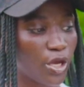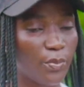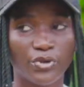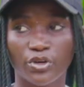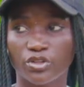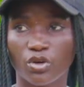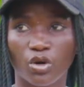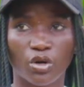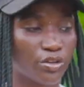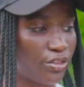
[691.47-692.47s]
beyond
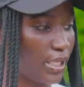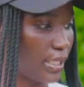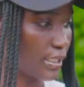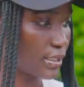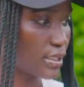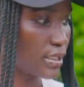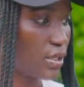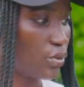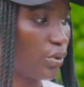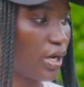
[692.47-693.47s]
all things
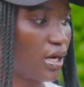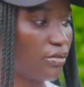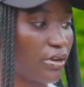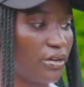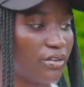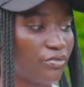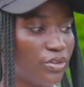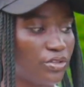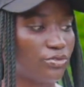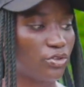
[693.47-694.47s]
we have ever
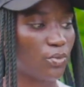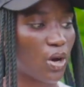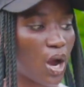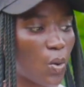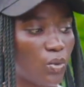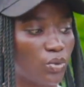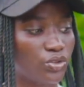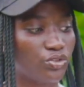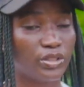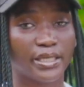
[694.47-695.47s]
felt from our
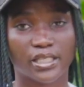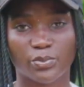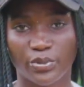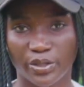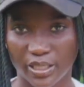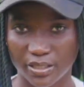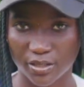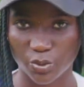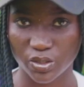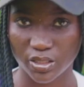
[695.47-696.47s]
worldly
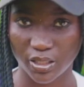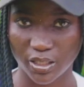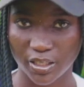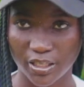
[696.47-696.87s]
experience. You see,